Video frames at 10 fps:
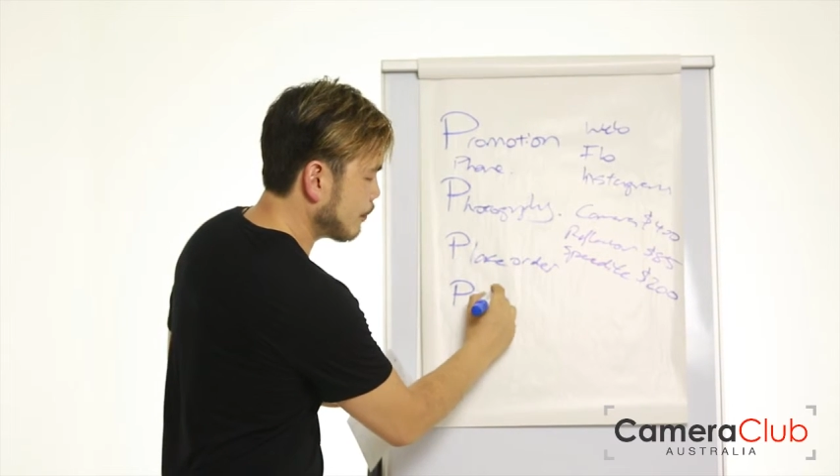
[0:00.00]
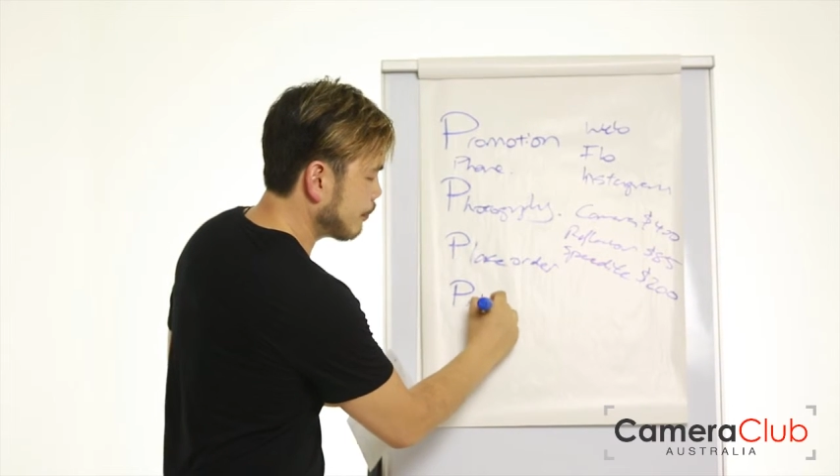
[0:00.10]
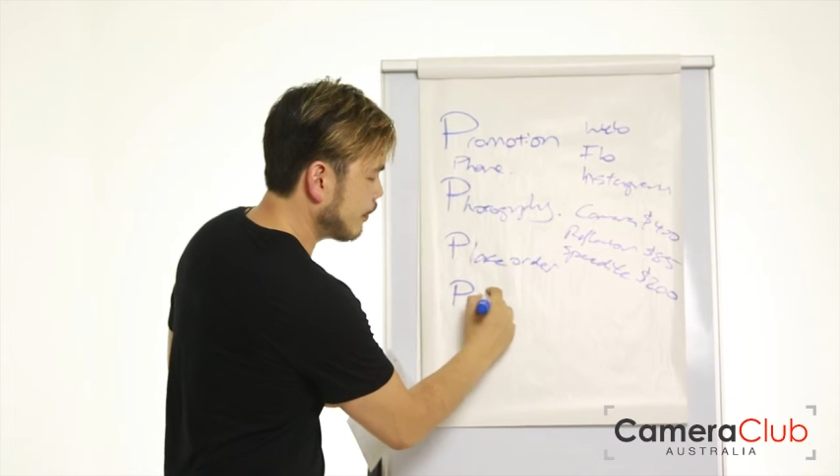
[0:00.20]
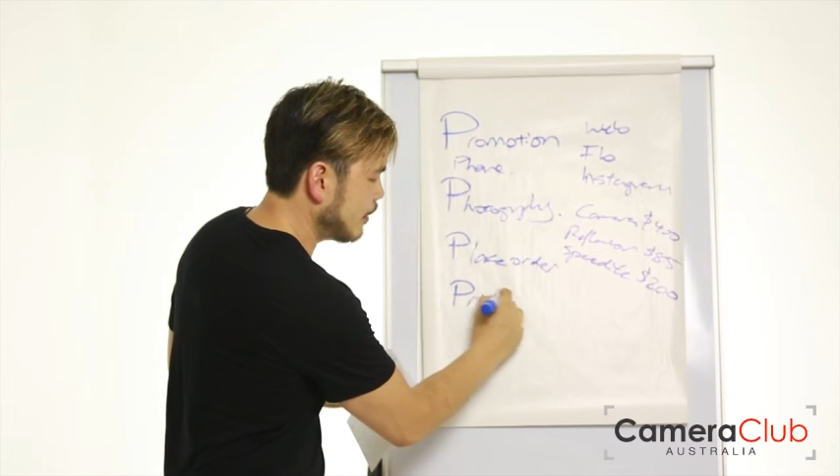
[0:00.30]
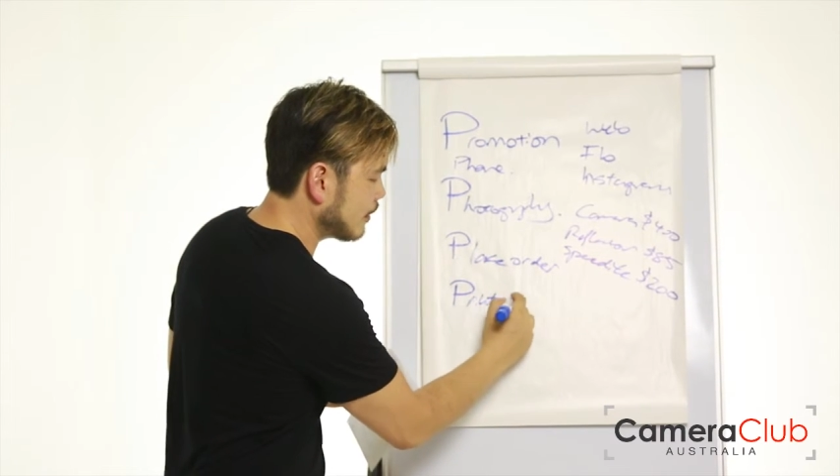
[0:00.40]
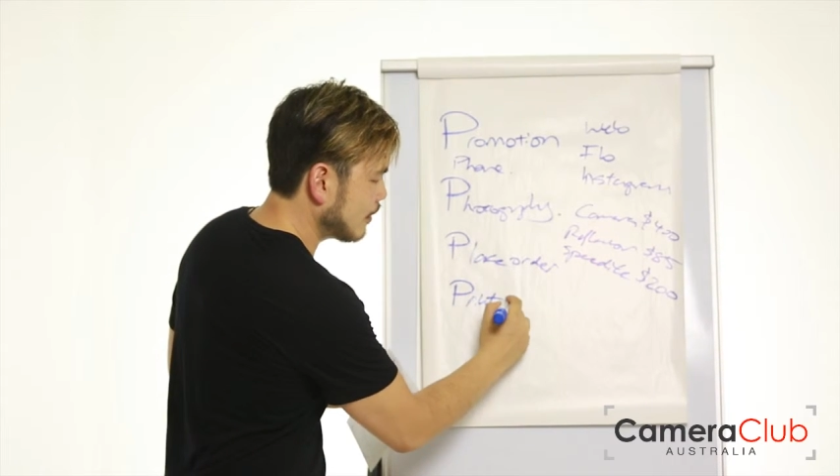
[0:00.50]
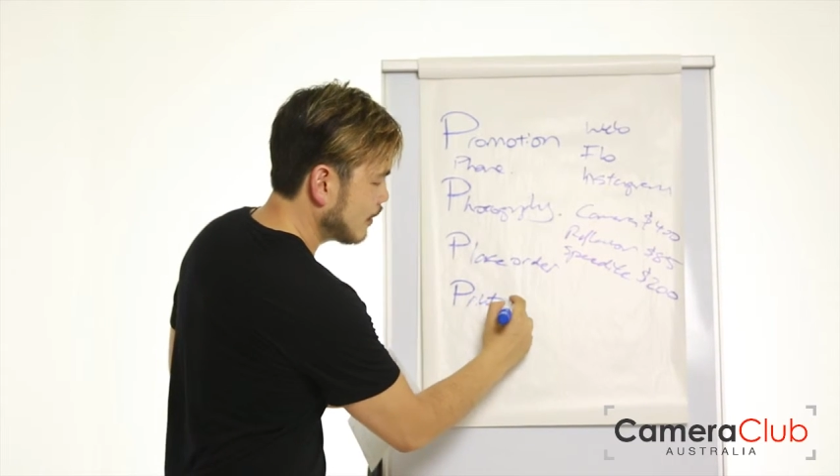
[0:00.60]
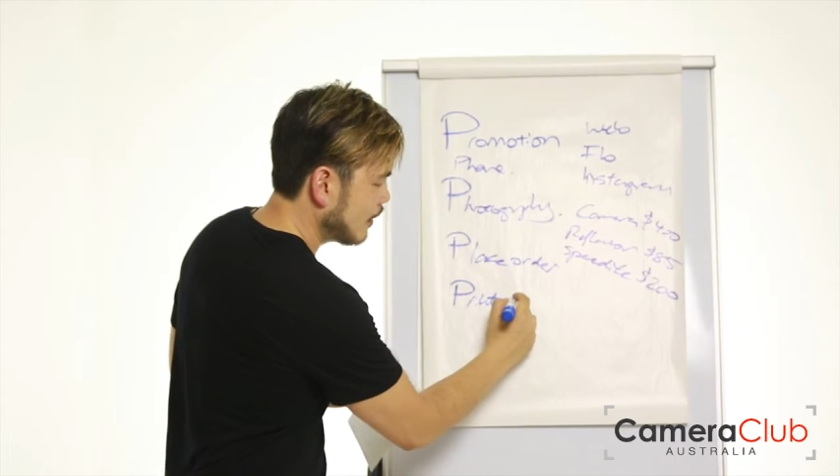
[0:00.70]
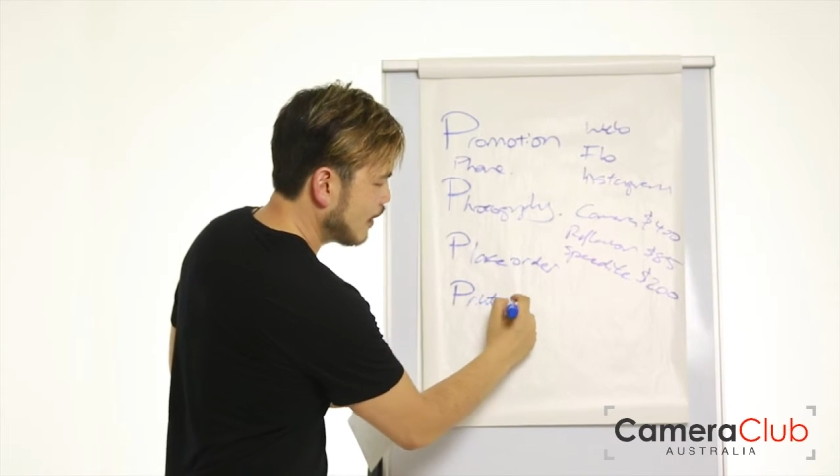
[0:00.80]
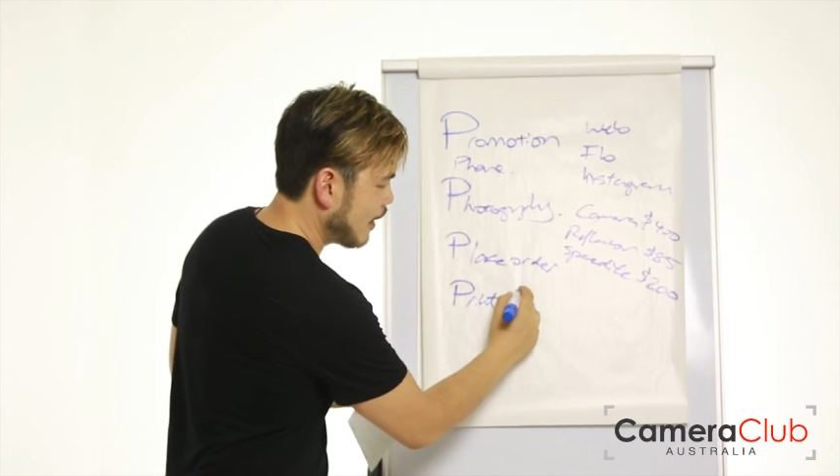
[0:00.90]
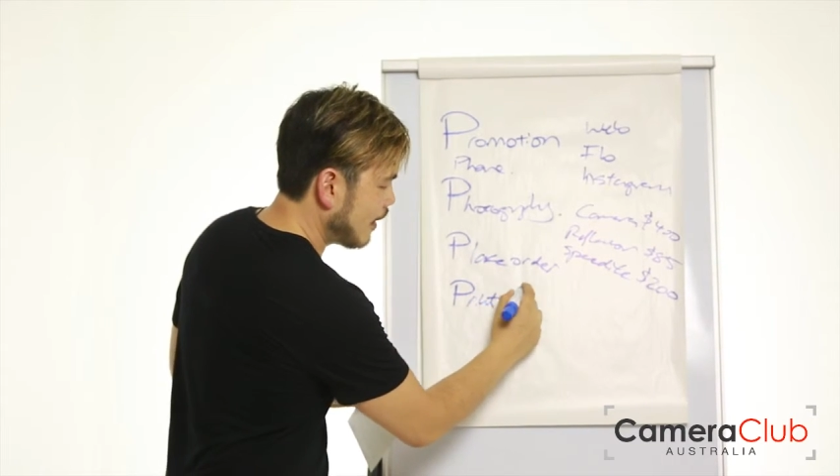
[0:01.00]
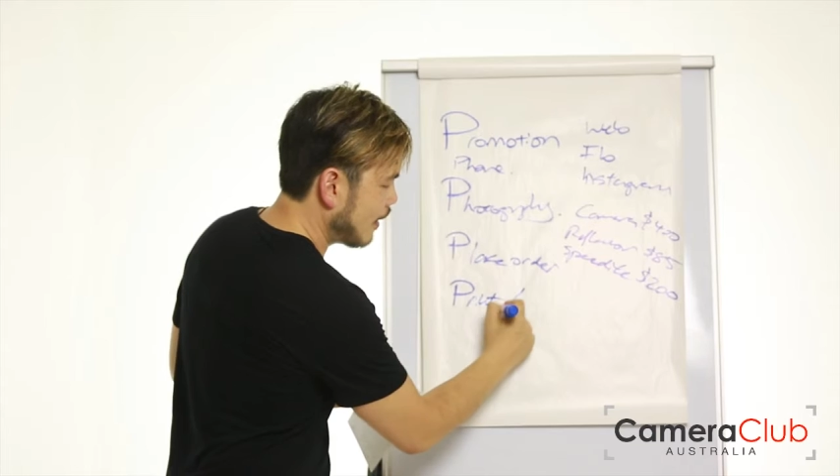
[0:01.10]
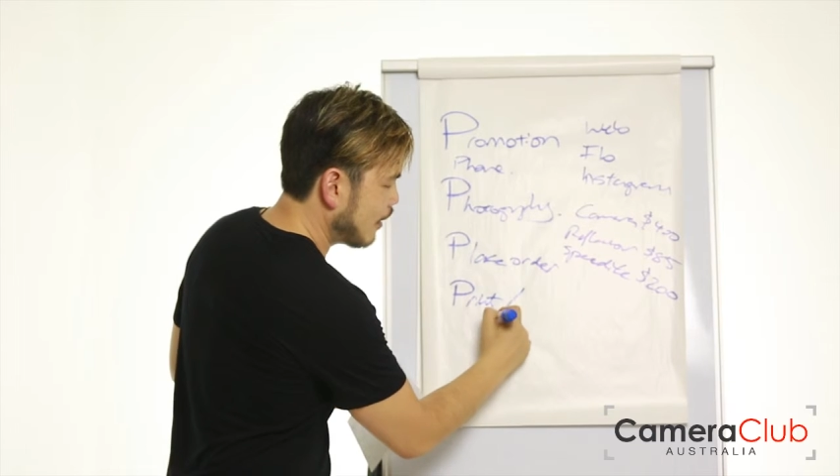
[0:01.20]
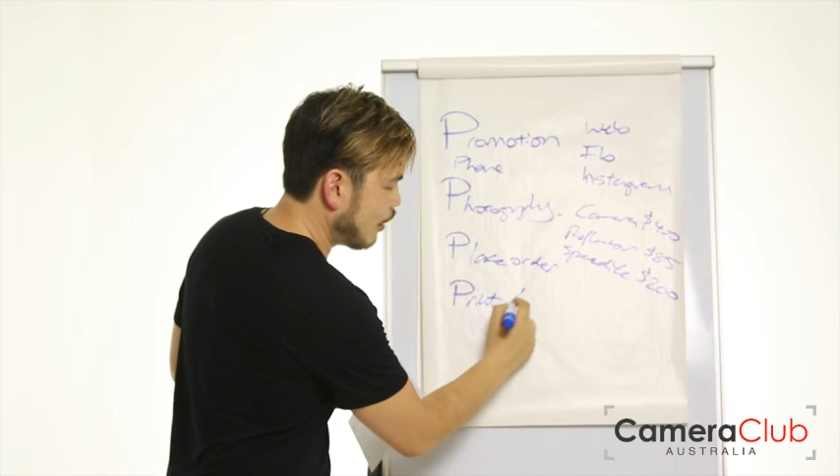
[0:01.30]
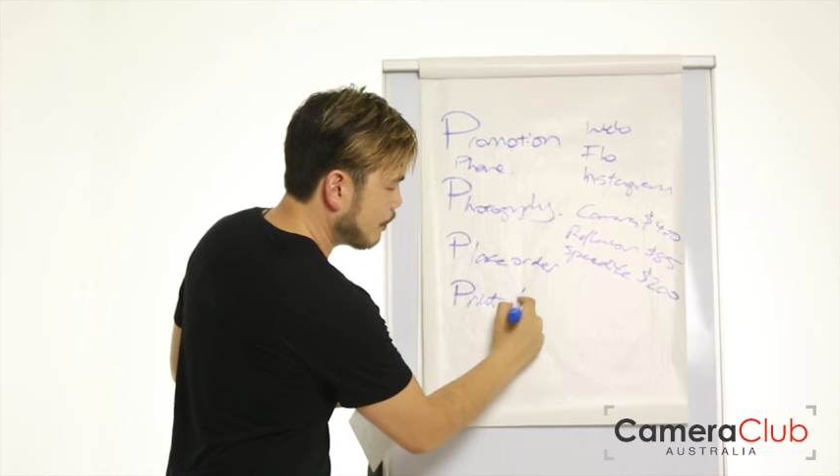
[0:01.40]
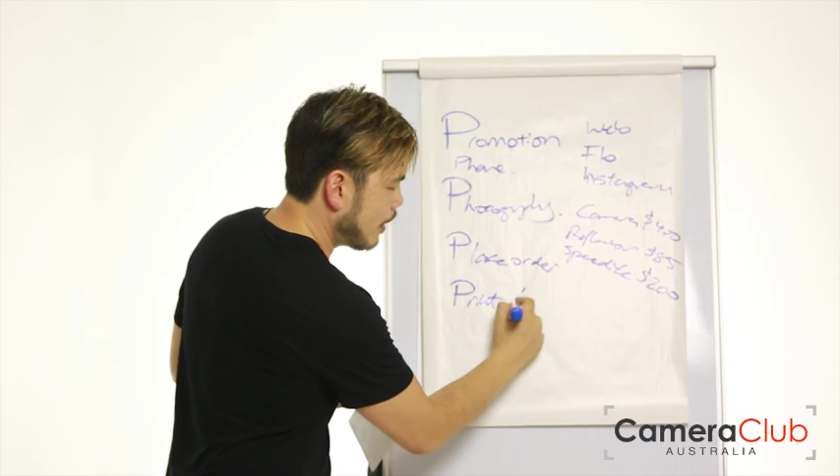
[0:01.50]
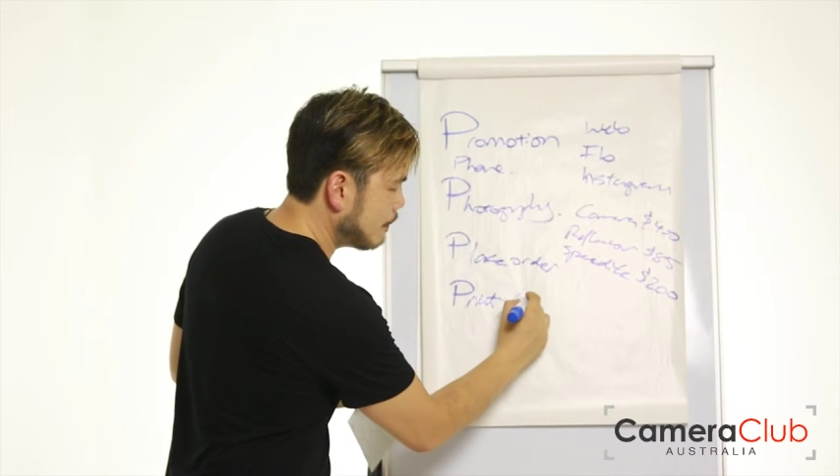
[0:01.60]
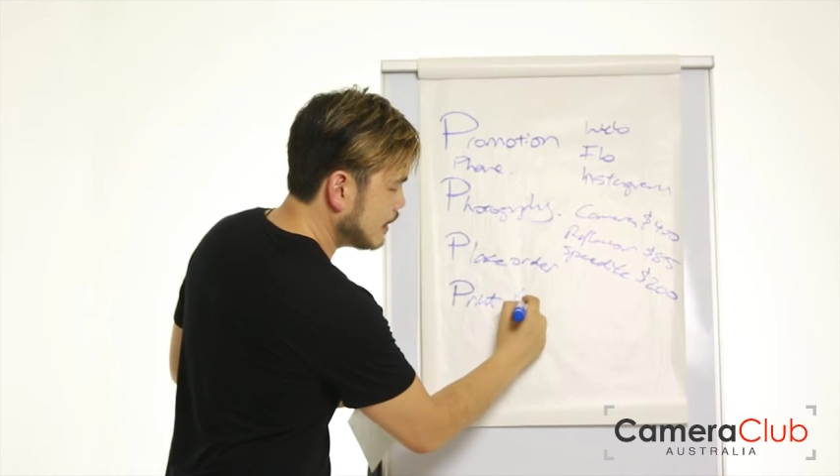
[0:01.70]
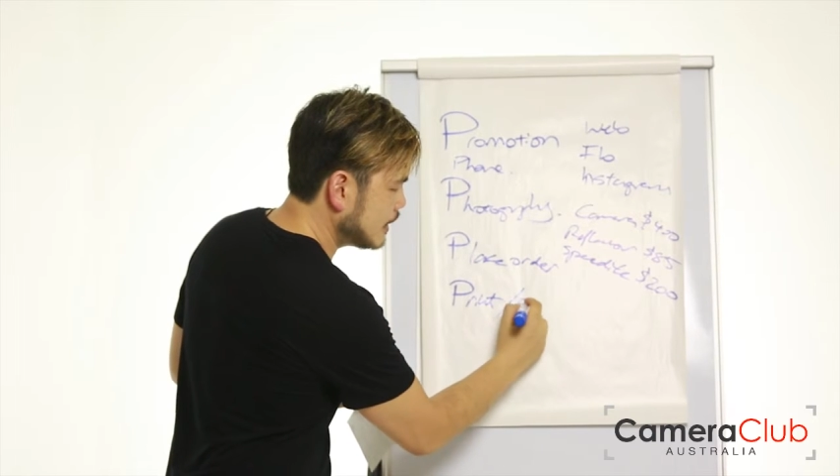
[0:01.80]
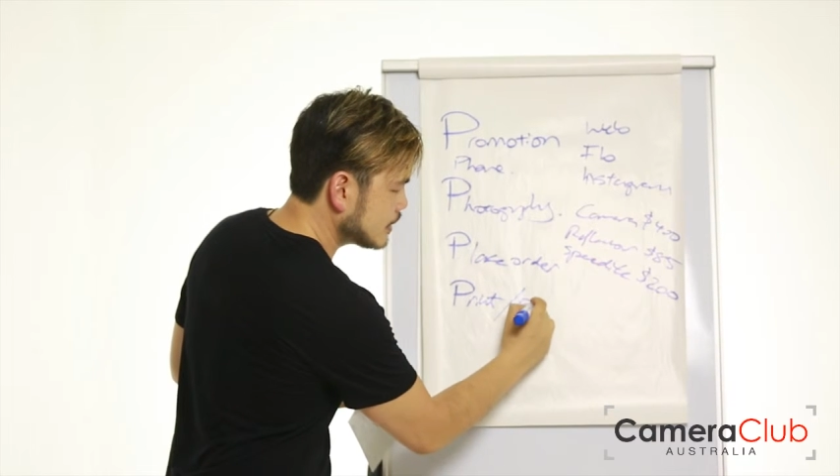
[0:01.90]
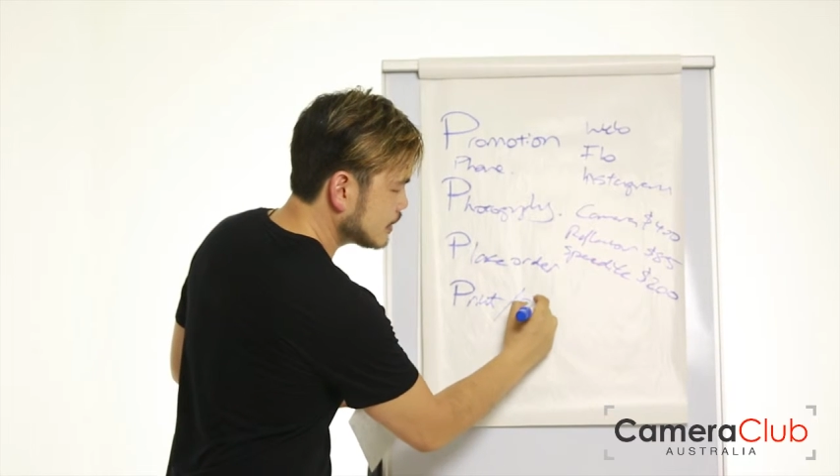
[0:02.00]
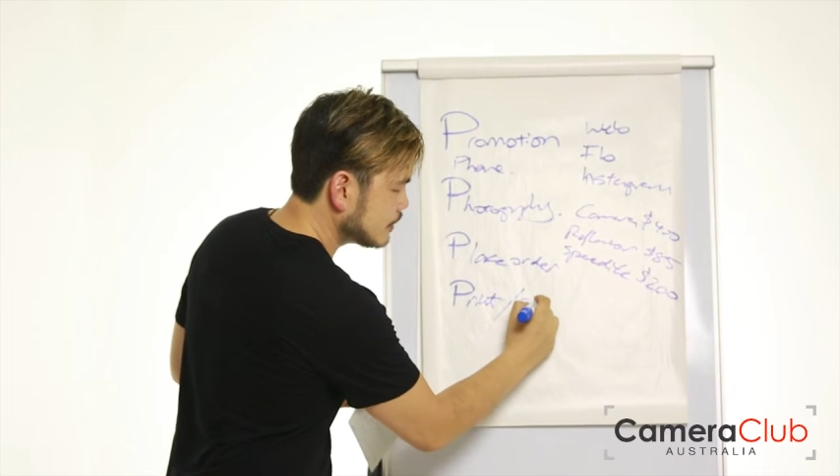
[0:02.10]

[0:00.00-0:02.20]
print or publish.